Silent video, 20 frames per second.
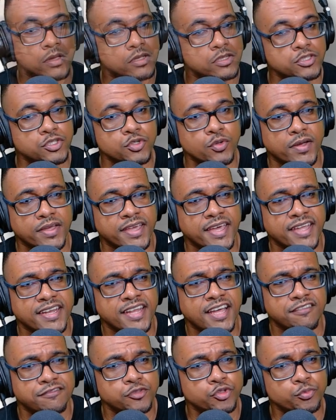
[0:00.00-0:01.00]
So again,
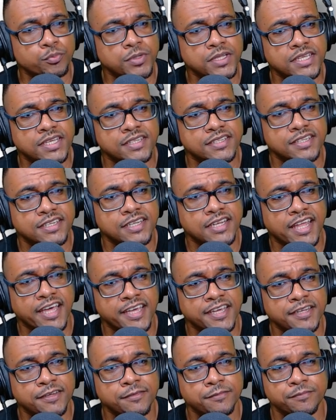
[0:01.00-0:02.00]
I've duplicated the
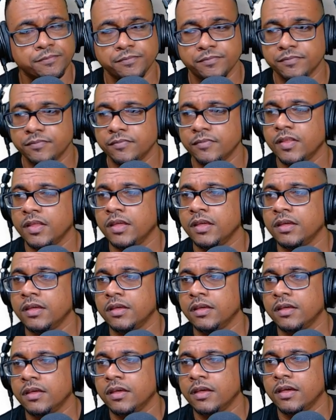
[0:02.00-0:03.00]
line.
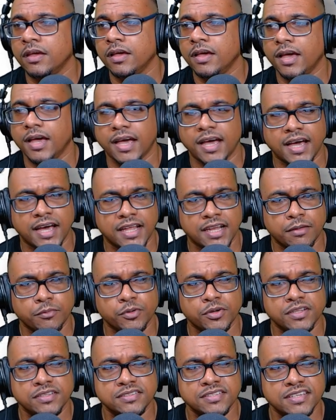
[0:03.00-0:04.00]
And I'm
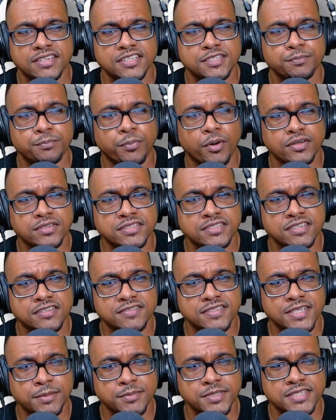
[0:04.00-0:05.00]
going to take this positive
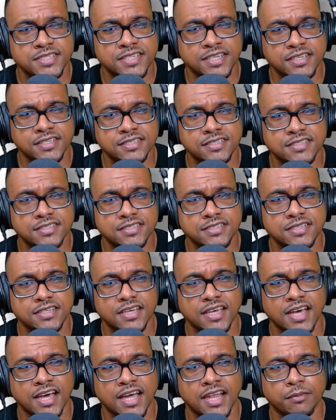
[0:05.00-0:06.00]
76
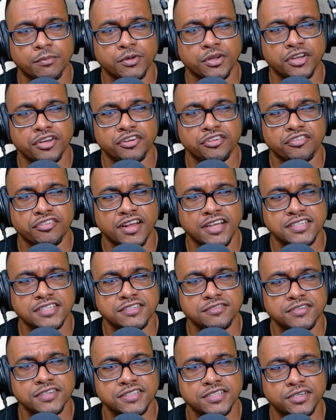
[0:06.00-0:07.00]
and I'm going to
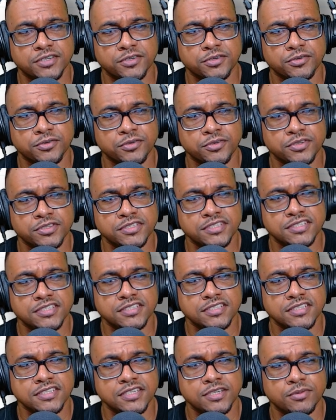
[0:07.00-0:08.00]
transfer it
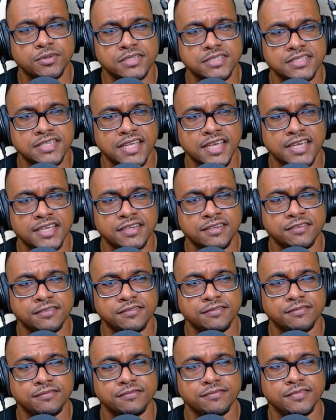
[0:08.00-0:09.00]
across the equal sign.
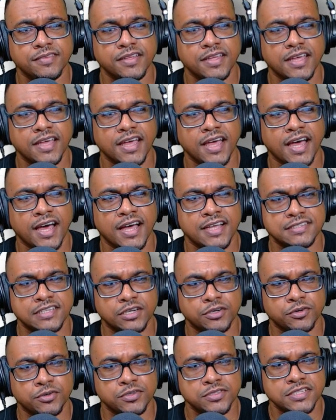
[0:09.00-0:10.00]
As
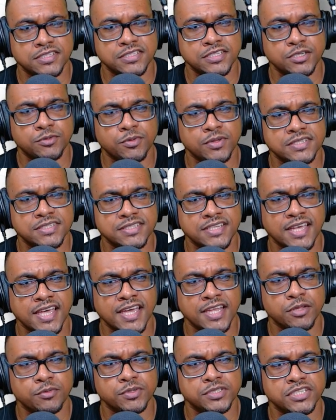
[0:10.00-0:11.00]
it crosses the equal
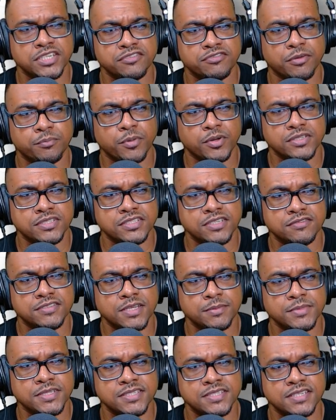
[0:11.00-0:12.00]
sign, it will change from positive
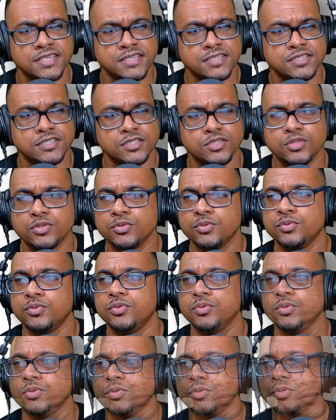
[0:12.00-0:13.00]
76
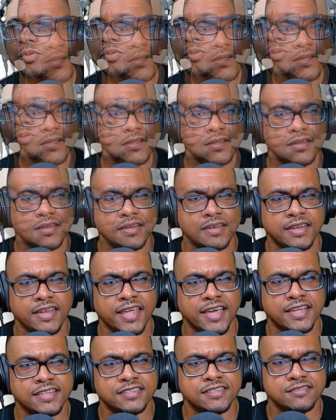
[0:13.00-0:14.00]
to
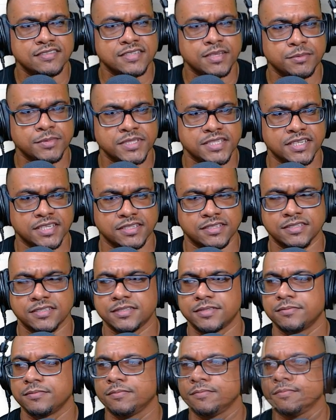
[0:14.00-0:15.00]
negative
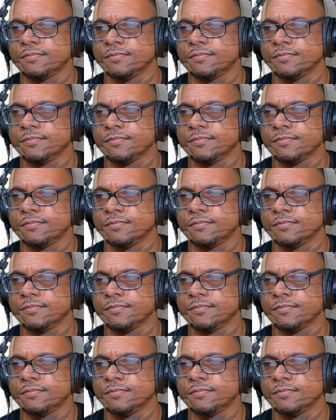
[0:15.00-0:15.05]
76.